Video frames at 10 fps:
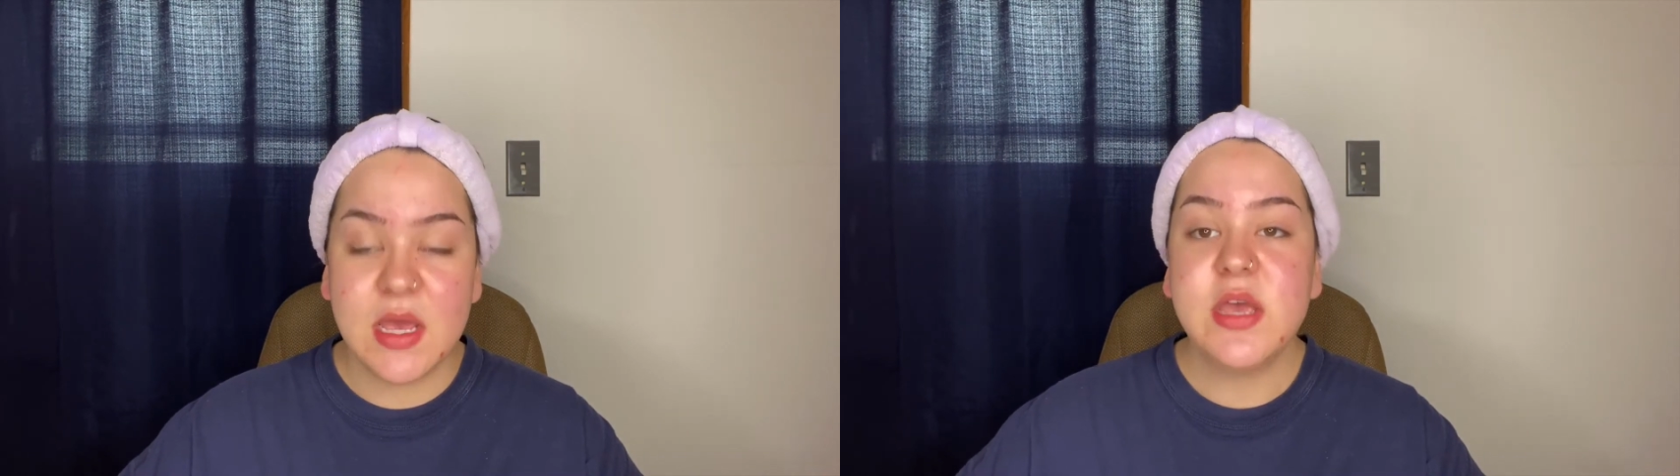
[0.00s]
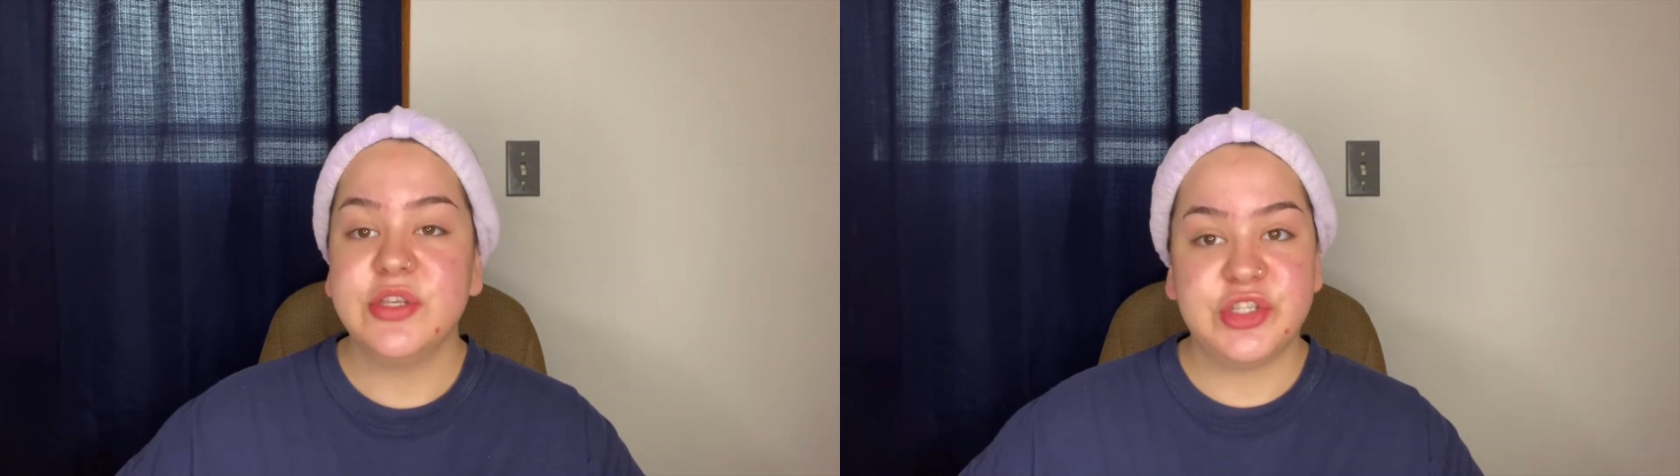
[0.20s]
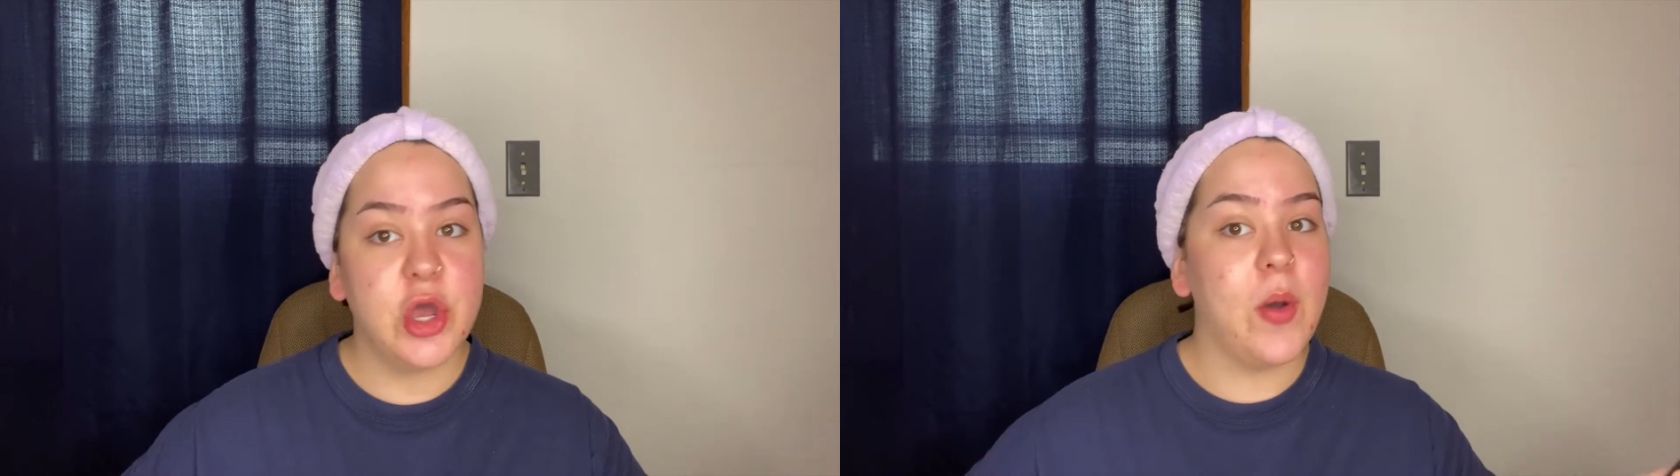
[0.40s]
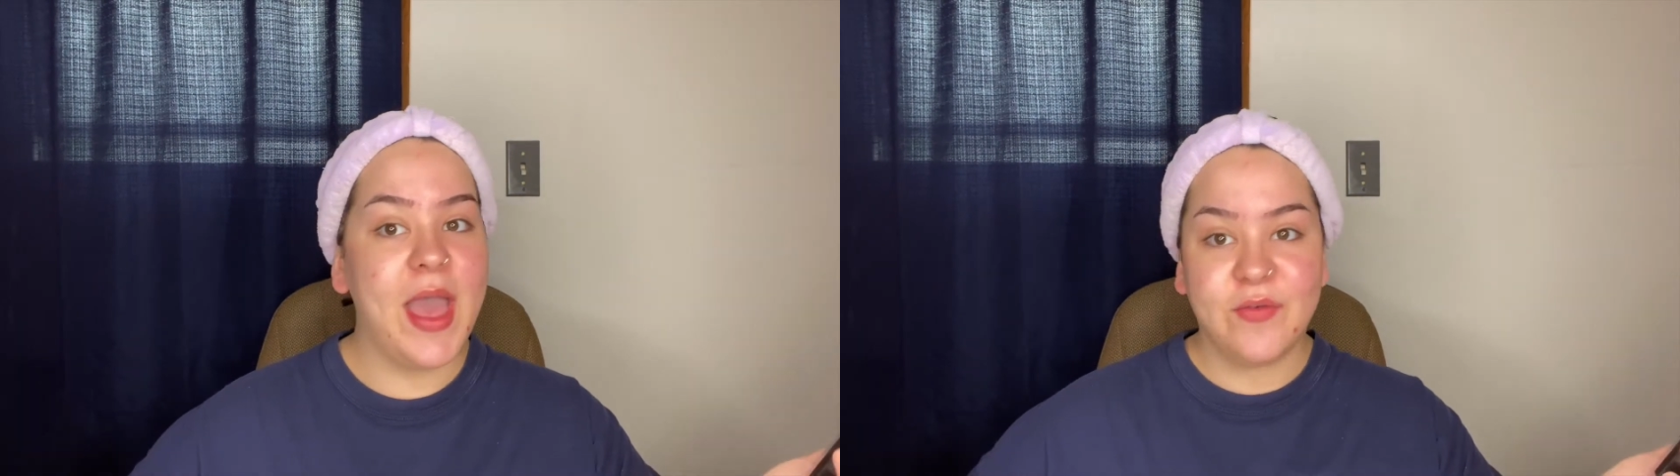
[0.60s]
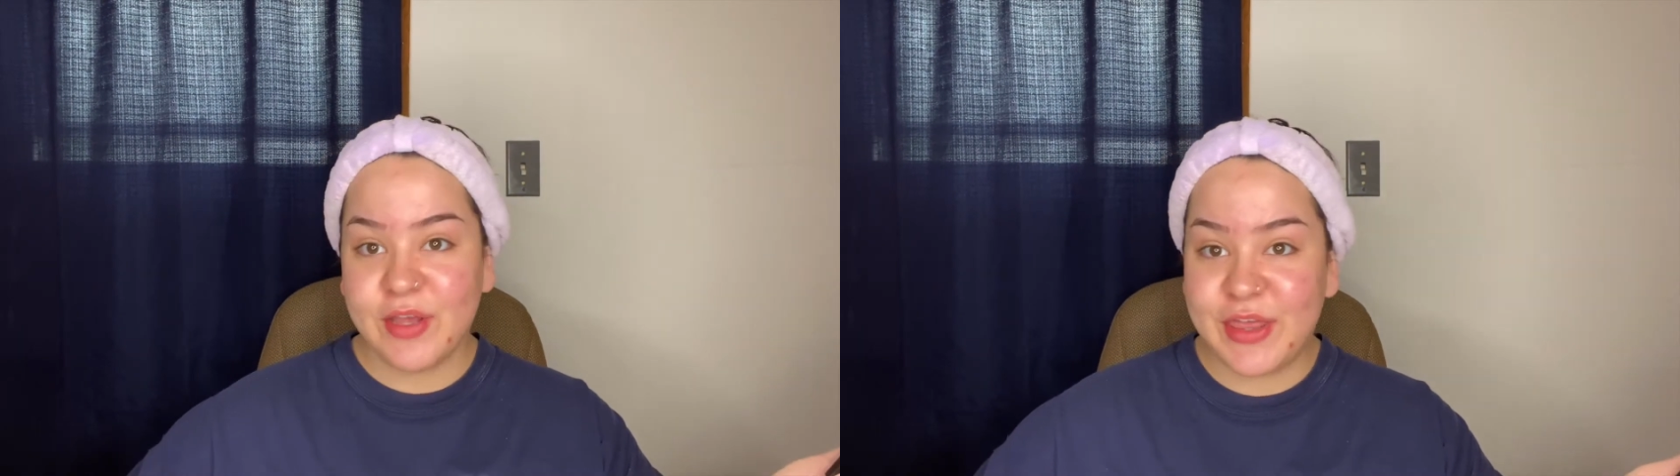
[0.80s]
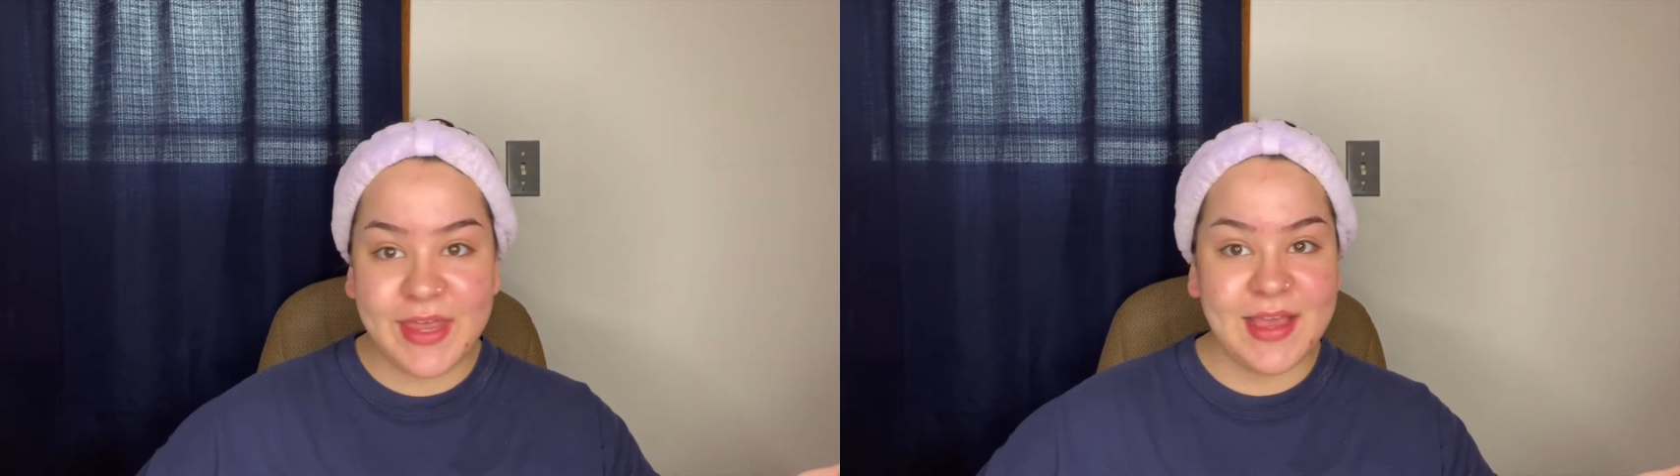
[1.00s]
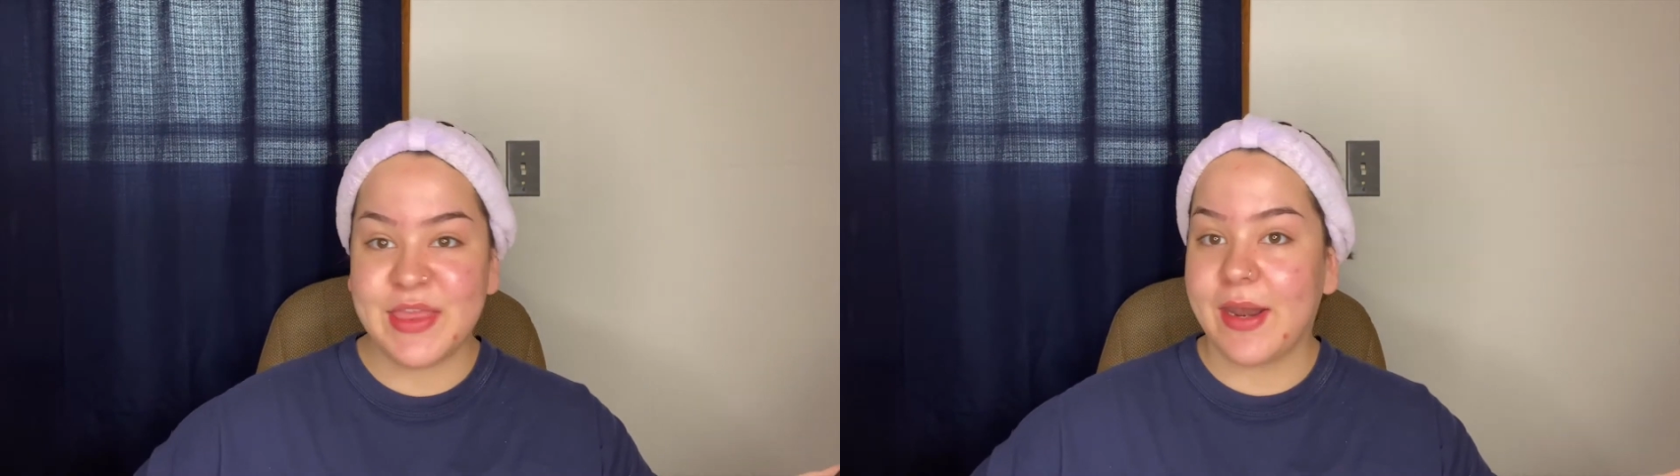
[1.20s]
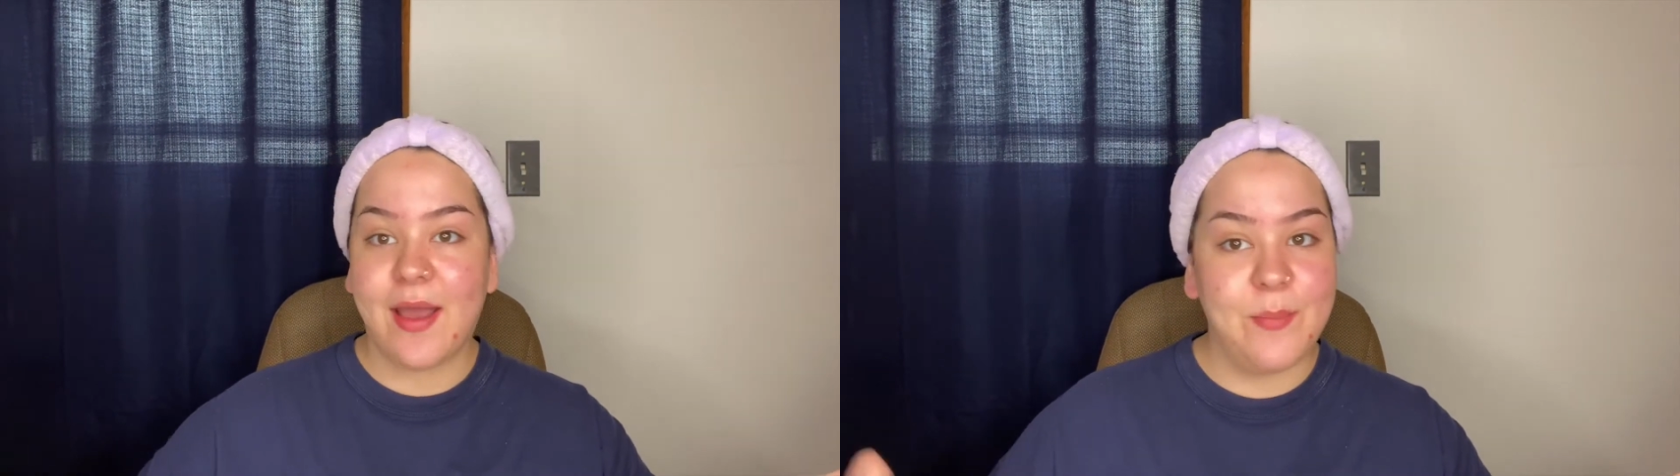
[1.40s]
So everything
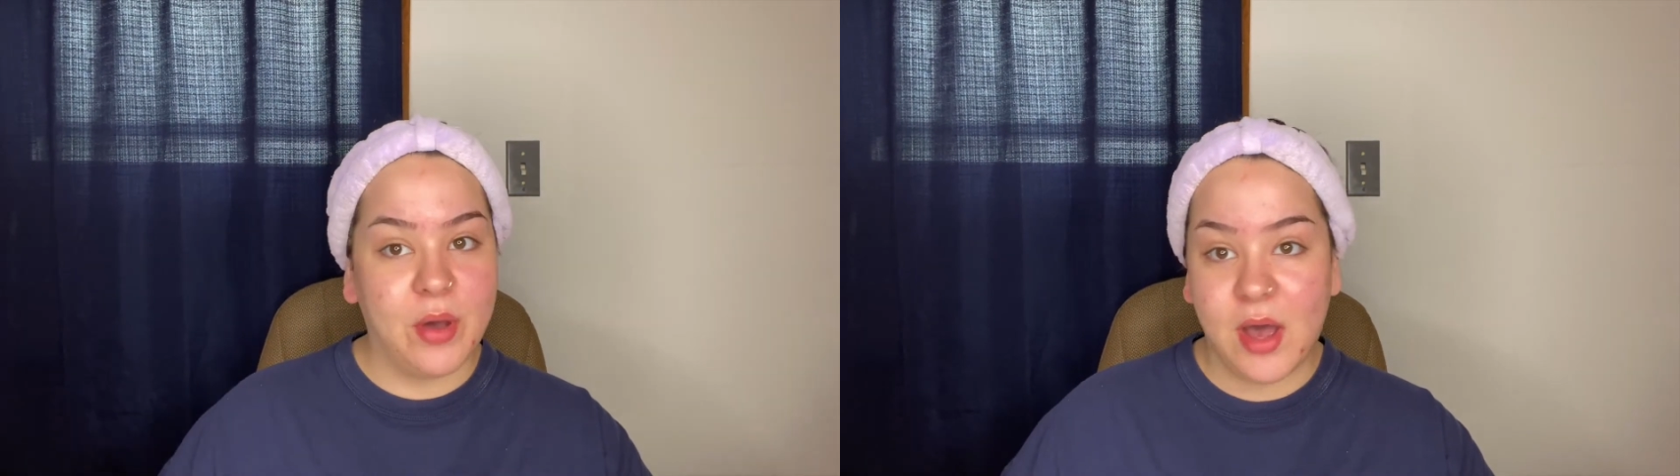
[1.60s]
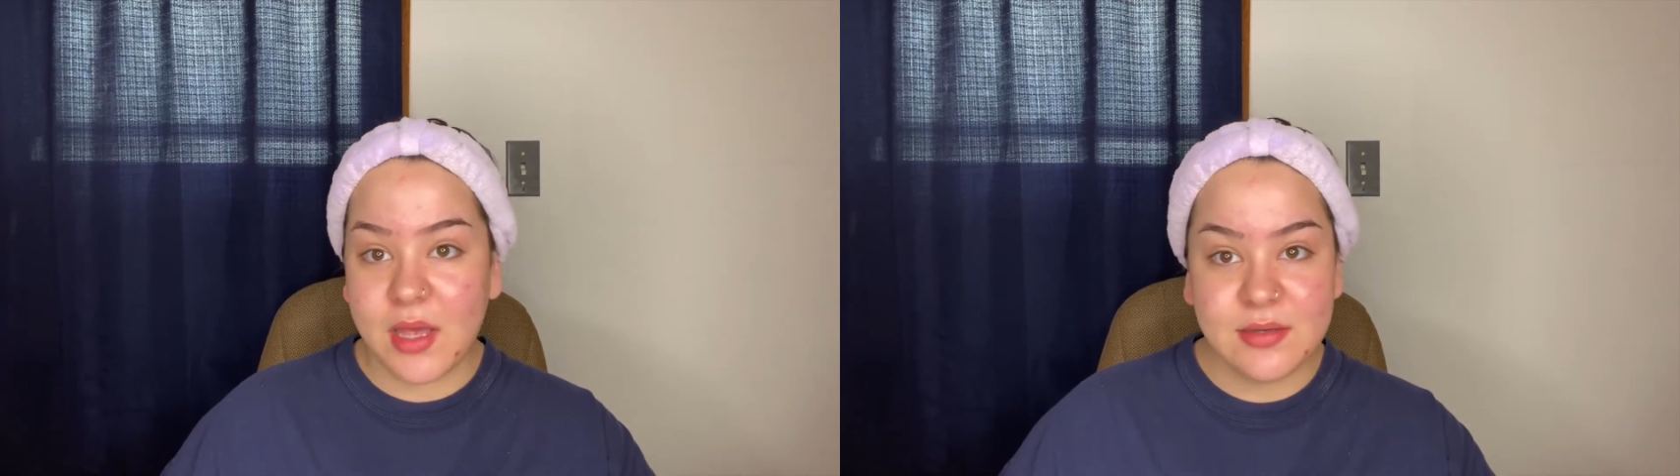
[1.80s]
that I bought,